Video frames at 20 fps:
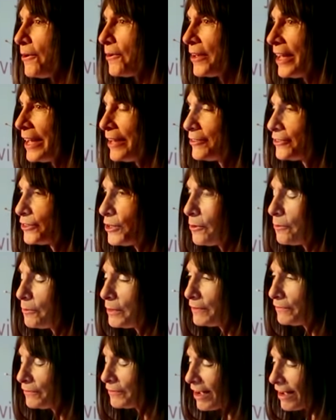Okay, so
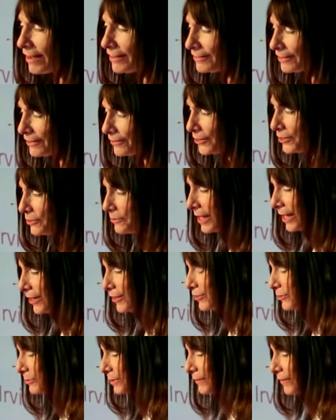we've gone to the
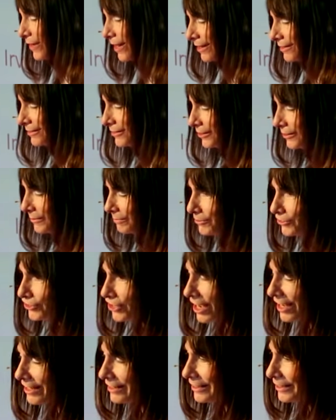US, we've gone to
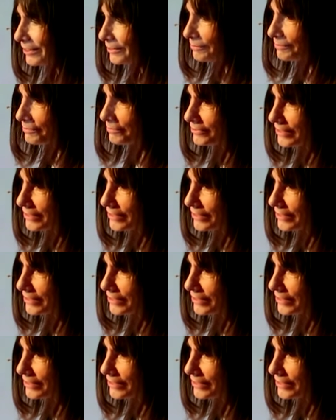China,